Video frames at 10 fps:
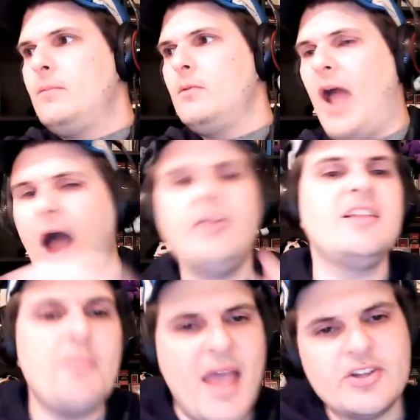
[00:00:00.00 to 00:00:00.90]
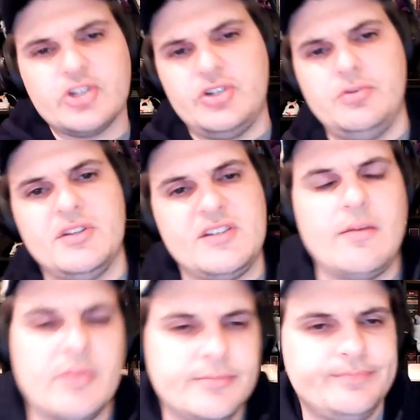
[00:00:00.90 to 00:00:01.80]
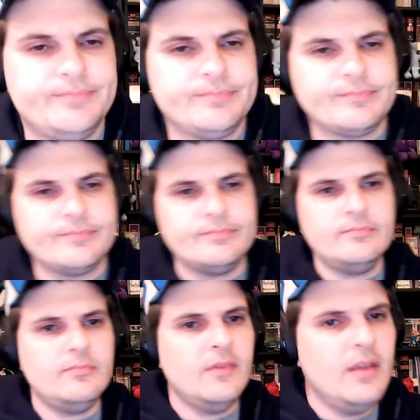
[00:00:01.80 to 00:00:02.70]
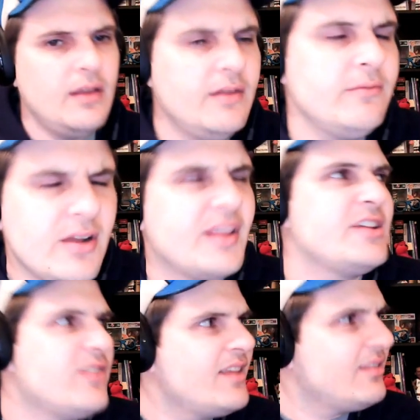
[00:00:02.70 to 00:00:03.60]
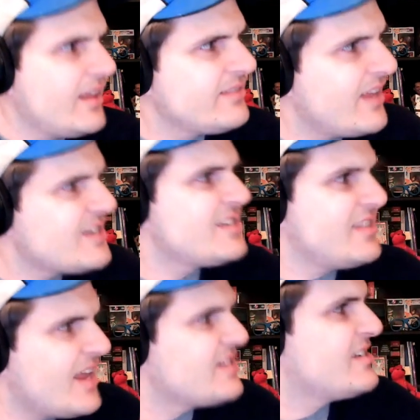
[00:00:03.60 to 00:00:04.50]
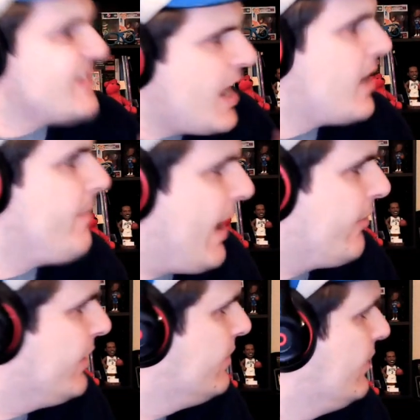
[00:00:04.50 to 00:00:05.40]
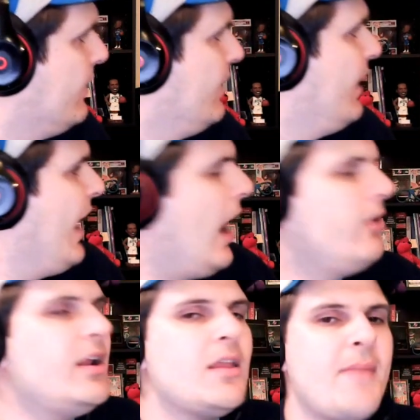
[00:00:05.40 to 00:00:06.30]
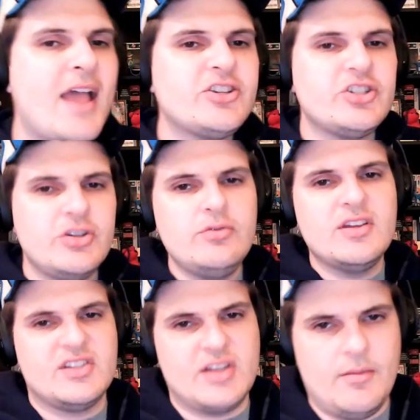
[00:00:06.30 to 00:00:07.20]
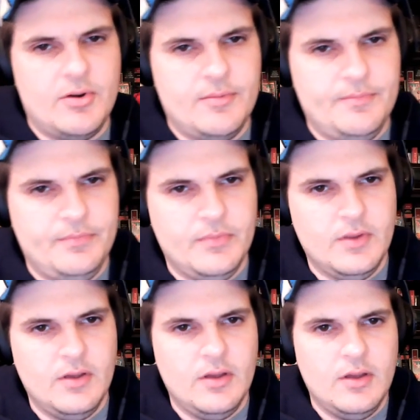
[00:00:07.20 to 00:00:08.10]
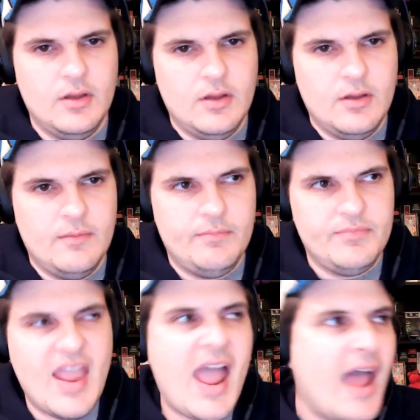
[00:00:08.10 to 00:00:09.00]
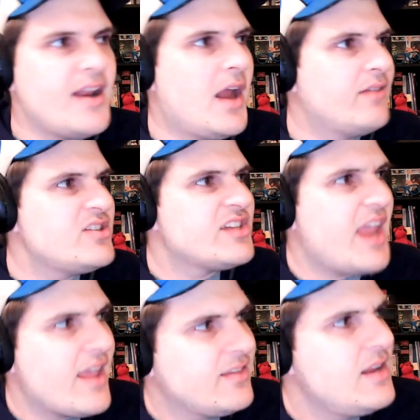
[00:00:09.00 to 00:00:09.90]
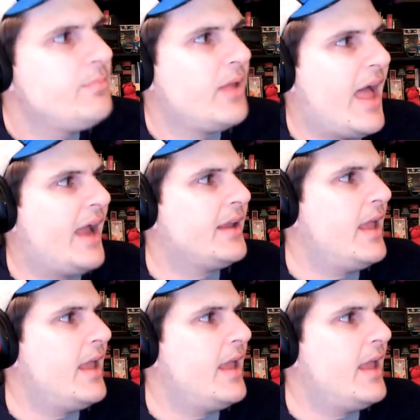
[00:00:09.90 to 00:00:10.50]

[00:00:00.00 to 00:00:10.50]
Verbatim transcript: how did the Magic do this summer? It really, let let, let's let's think about it. How did the Magic do this summer? They added obviously Anthony Black